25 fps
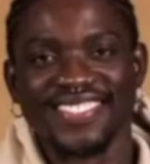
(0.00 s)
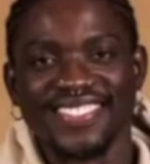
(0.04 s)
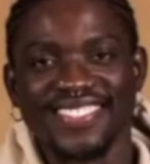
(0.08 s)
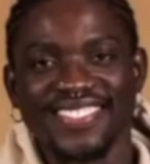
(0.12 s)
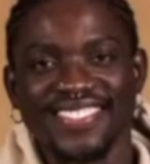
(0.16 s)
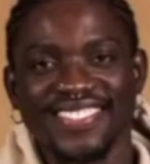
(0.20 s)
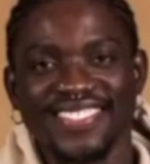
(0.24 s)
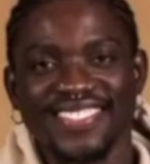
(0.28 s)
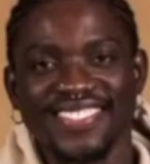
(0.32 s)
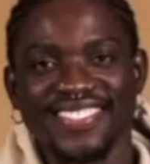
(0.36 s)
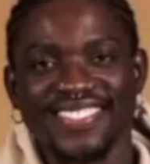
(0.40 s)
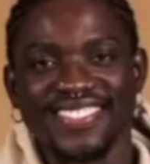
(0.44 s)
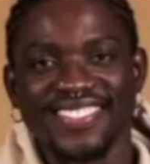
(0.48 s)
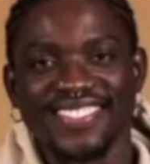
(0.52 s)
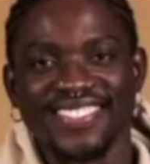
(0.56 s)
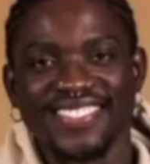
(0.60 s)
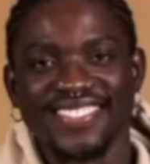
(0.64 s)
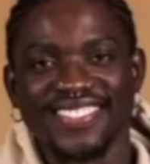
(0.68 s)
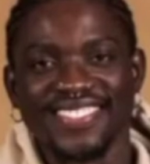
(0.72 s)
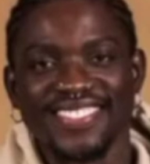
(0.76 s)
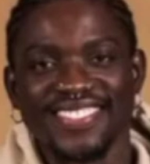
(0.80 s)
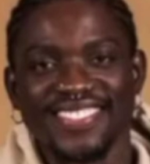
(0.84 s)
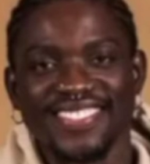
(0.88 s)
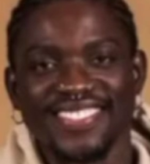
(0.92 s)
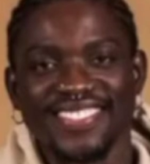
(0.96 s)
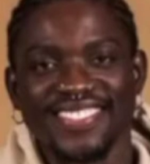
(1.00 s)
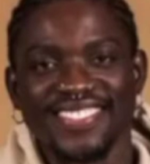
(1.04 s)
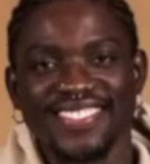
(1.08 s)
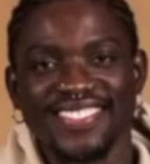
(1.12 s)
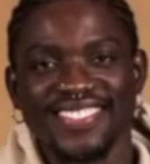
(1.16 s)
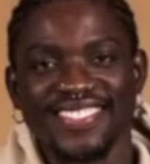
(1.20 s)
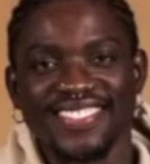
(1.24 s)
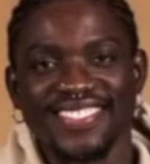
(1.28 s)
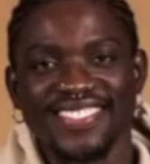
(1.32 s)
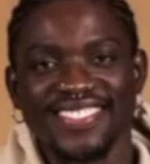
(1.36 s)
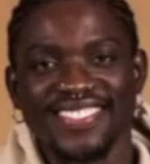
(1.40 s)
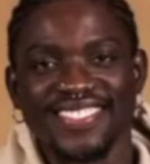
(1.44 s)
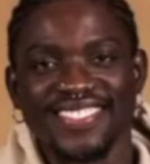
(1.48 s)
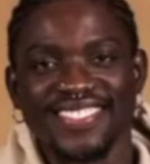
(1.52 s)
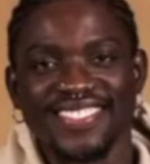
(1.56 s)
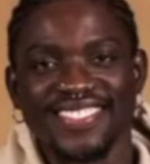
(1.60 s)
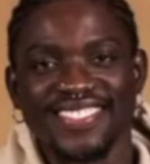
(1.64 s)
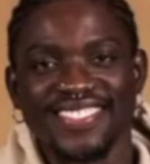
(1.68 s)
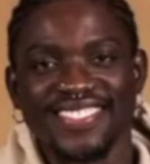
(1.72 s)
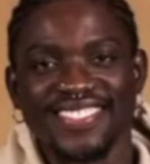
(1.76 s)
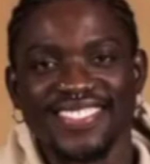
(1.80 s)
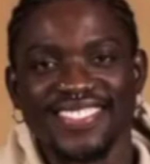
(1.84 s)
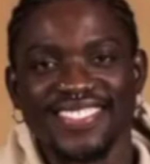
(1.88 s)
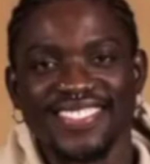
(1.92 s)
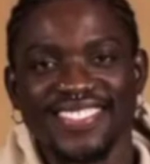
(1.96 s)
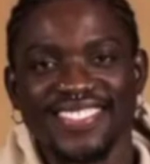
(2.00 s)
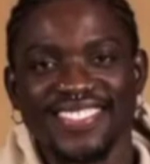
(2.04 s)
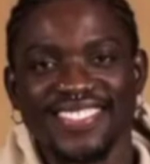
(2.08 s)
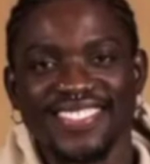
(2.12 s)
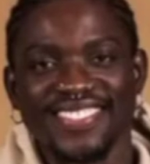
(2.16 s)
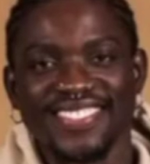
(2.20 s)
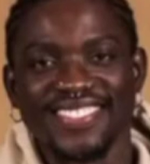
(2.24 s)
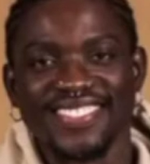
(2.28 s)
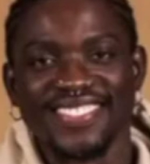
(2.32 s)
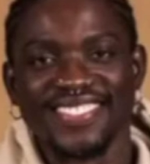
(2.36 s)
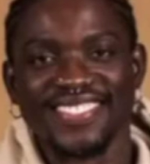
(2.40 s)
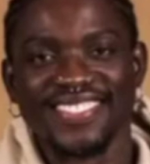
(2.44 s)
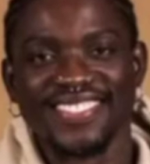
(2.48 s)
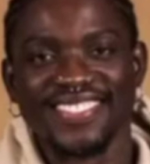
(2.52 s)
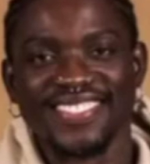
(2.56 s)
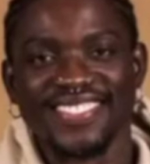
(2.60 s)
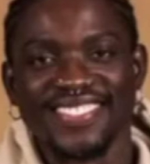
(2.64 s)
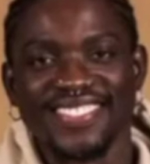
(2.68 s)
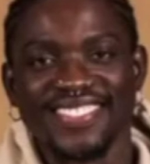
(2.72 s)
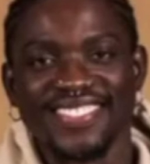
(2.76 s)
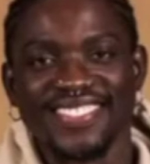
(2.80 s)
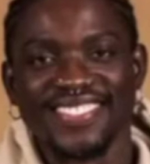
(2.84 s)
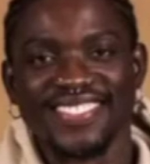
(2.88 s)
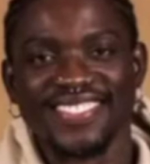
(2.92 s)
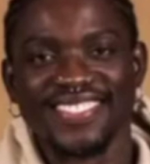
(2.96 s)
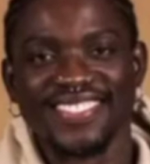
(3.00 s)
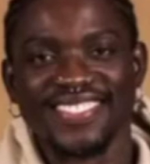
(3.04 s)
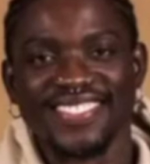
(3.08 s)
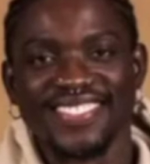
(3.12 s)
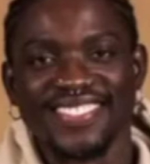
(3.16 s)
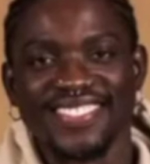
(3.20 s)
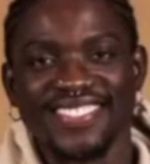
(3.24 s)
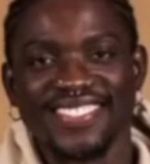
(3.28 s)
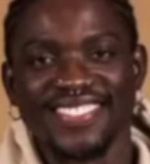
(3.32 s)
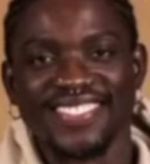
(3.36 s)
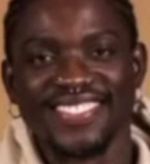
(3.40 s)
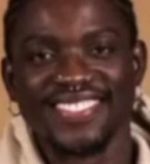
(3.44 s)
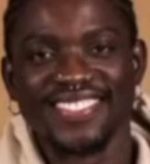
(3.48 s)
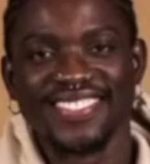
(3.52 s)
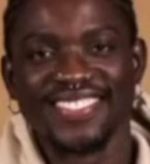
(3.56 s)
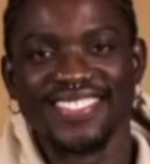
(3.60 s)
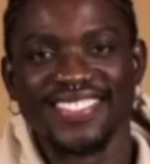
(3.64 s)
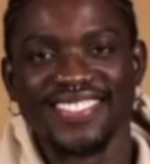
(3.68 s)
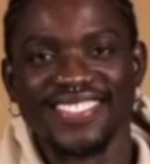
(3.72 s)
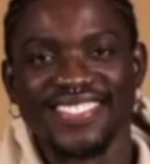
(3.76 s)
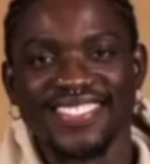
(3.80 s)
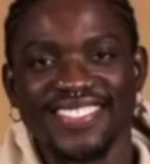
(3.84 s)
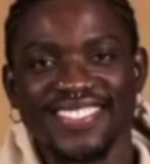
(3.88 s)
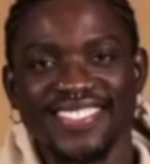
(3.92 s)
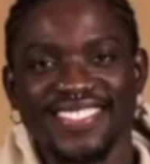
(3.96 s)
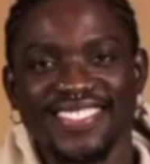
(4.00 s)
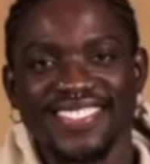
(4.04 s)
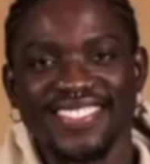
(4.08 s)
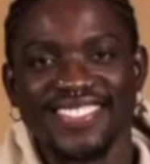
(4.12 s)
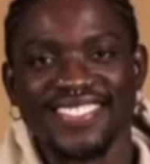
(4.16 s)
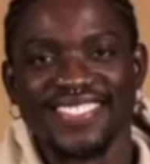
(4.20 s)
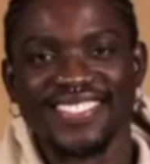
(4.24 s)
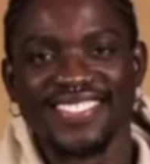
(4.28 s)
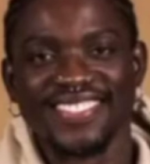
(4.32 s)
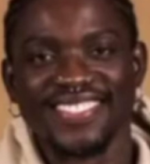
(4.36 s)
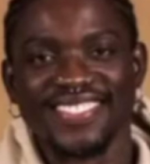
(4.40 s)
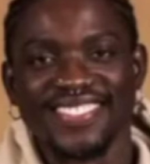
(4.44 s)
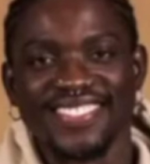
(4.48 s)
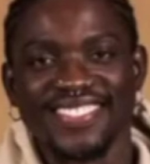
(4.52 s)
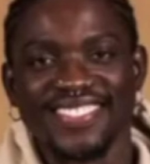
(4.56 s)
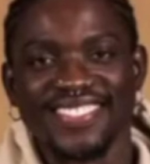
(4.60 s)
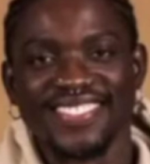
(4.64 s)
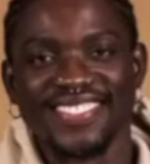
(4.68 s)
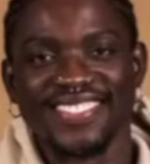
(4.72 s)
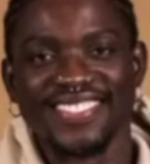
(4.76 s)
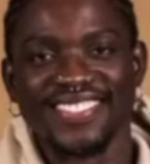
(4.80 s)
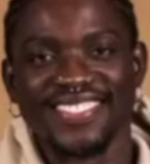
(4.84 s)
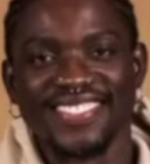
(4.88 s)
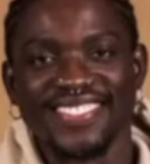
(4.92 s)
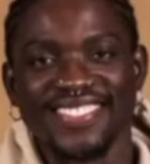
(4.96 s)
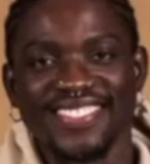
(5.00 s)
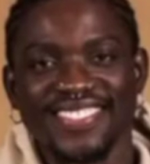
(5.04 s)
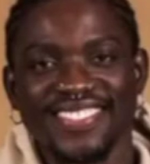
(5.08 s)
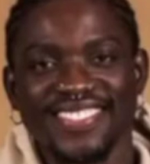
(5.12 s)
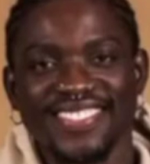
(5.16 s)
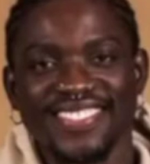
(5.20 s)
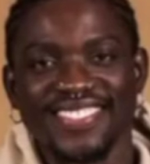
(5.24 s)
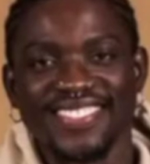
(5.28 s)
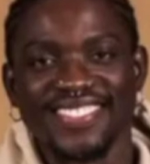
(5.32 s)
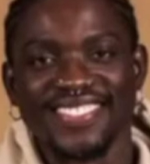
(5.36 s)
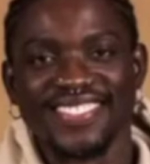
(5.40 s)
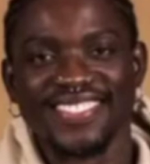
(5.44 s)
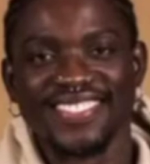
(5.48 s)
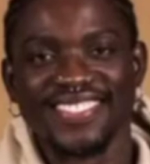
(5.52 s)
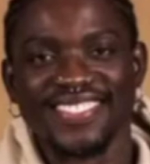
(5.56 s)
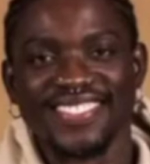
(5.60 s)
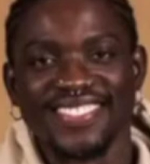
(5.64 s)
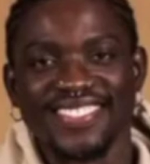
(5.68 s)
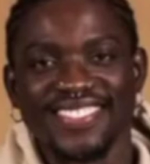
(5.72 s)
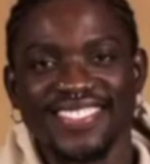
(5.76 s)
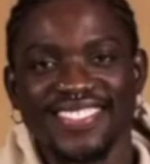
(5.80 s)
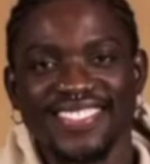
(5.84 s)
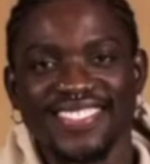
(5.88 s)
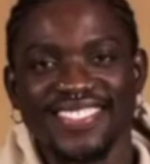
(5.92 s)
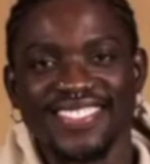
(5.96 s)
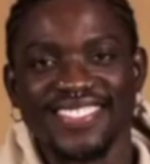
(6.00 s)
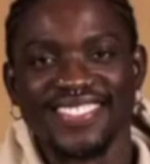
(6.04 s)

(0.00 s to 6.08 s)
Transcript: This person isn't speaking.